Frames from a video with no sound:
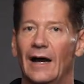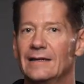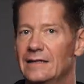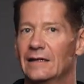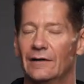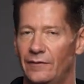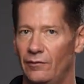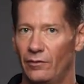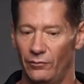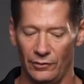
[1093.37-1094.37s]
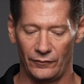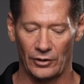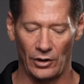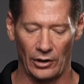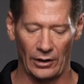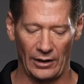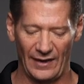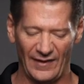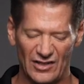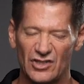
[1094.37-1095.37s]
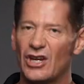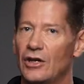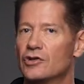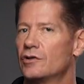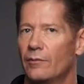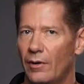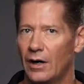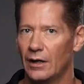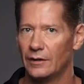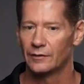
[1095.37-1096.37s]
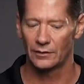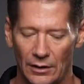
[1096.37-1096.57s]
idea if they removed a card and then changed their mind.